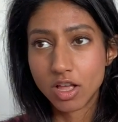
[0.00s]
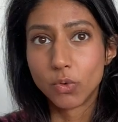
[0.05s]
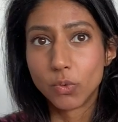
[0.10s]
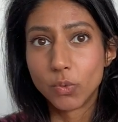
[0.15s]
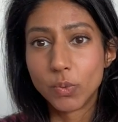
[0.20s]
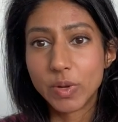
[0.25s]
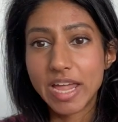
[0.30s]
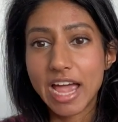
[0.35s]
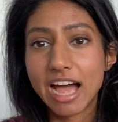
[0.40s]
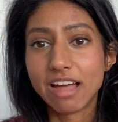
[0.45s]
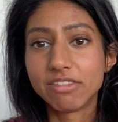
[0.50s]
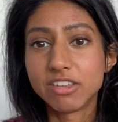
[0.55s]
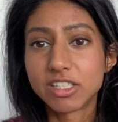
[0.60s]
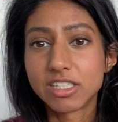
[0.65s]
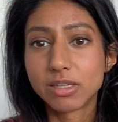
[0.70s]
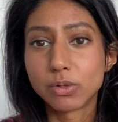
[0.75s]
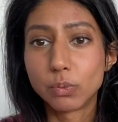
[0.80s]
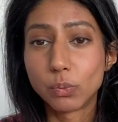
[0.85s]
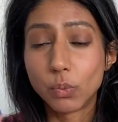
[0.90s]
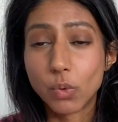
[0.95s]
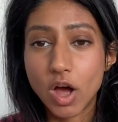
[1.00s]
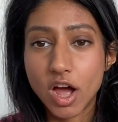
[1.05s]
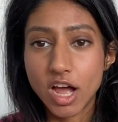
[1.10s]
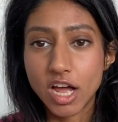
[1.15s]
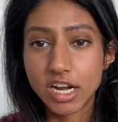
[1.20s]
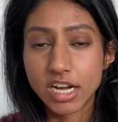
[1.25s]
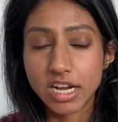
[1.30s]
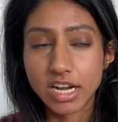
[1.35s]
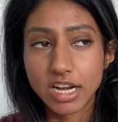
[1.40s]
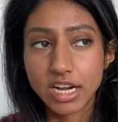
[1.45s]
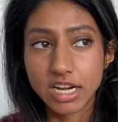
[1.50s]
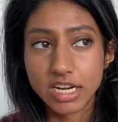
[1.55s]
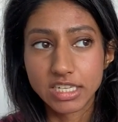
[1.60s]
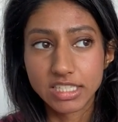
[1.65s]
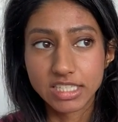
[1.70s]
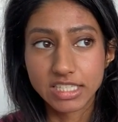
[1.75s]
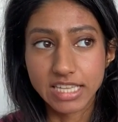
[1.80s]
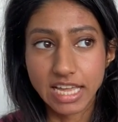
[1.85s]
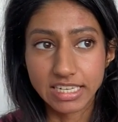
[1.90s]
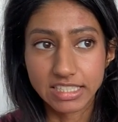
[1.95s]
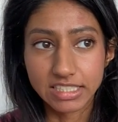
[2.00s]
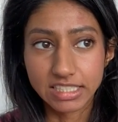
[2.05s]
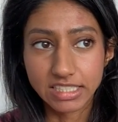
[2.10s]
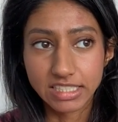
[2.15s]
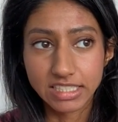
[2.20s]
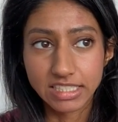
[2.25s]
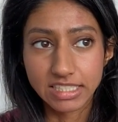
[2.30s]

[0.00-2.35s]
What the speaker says: we have this like one sentence